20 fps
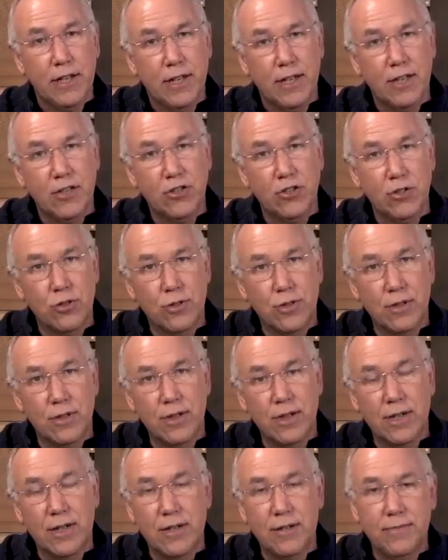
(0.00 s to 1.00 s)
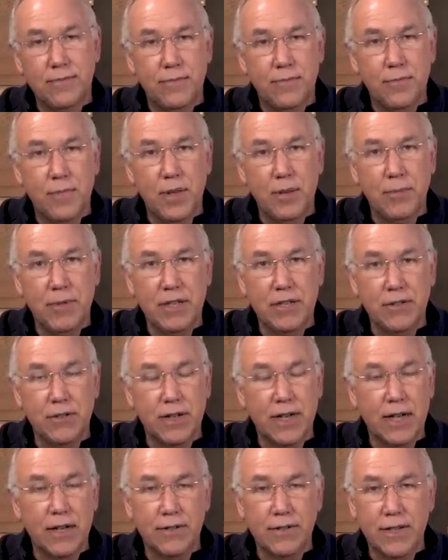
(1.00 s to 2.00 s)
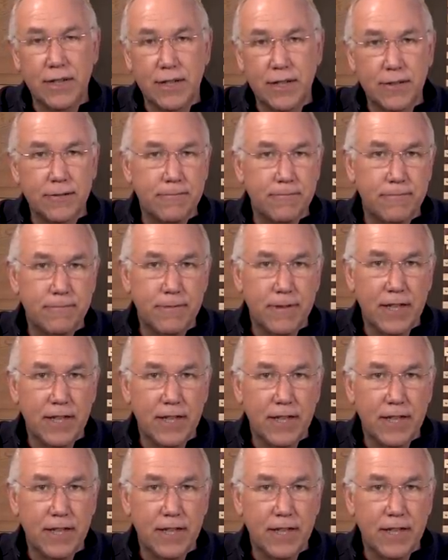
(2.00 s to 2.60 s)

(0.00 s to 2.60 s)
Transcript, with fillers: get your uh, bee mentor out there.